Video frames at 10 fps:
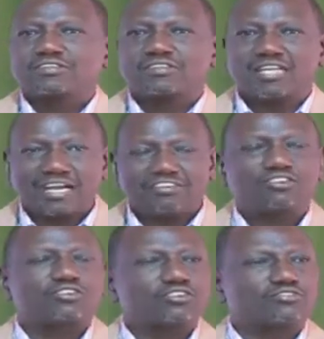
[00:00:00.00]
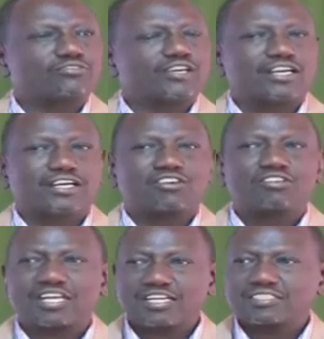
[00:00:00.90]
They have a code of uh,
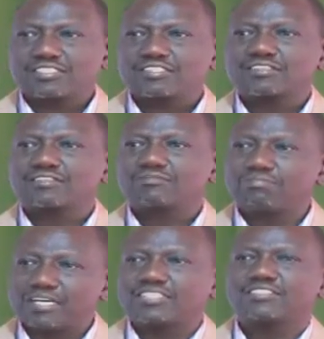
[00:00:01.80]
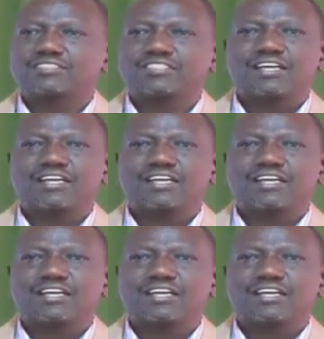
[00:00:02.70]
conduct. Please